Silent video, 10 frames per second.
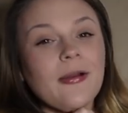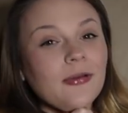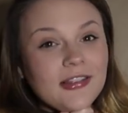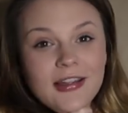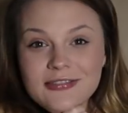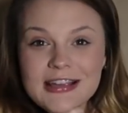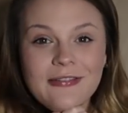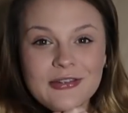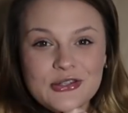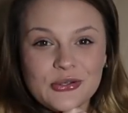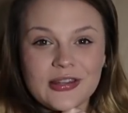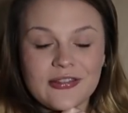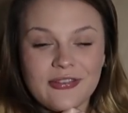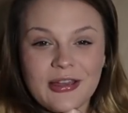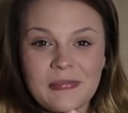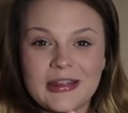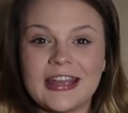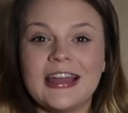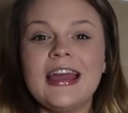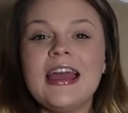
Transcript: I would love to have you join the family.